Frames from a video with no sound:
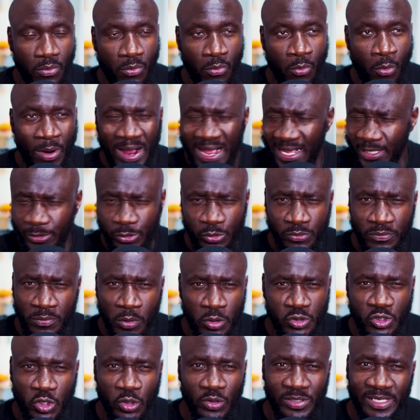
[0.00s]
Why do
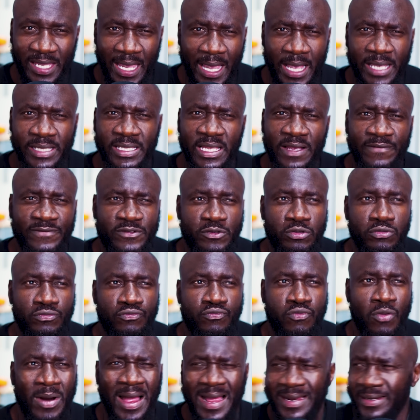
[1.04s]
motorcade have to
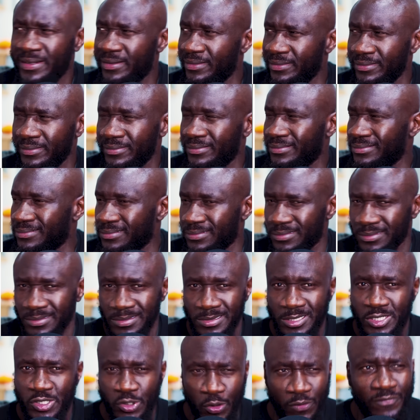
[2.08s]
run
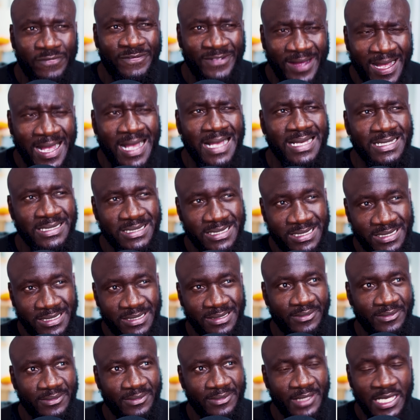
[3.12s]
so fast?